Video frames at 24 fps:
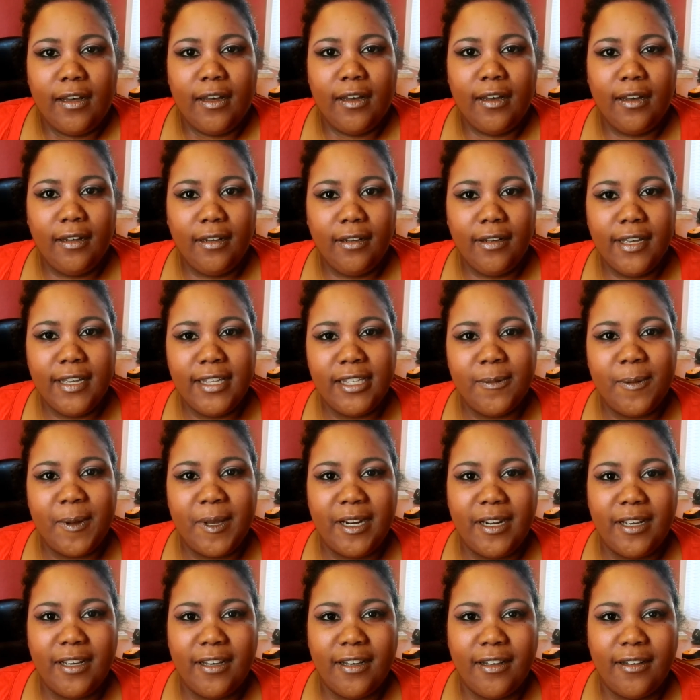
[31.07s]
It's
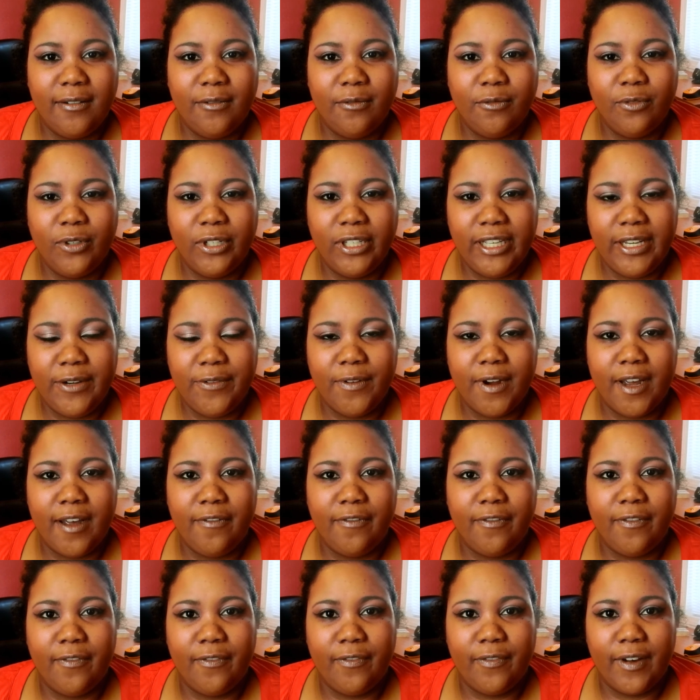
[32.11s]
been a really
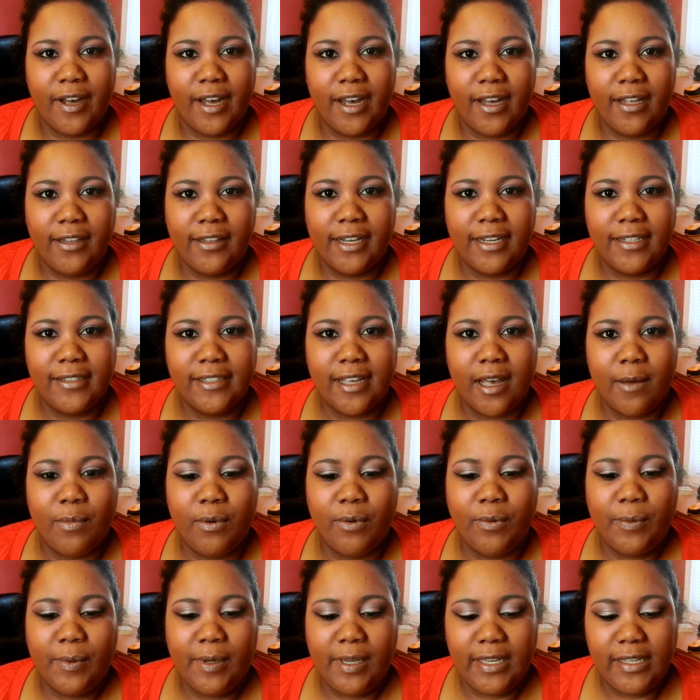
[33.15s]
rough last
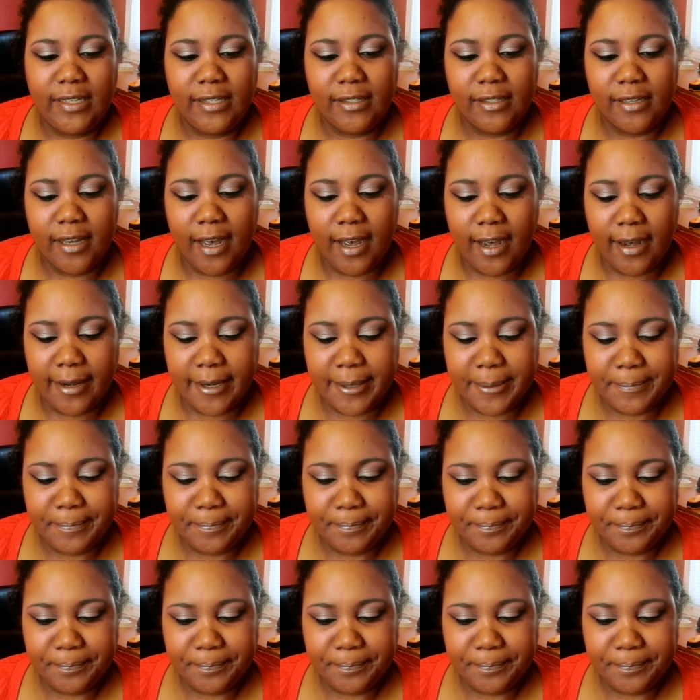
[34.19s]
couple weeks. I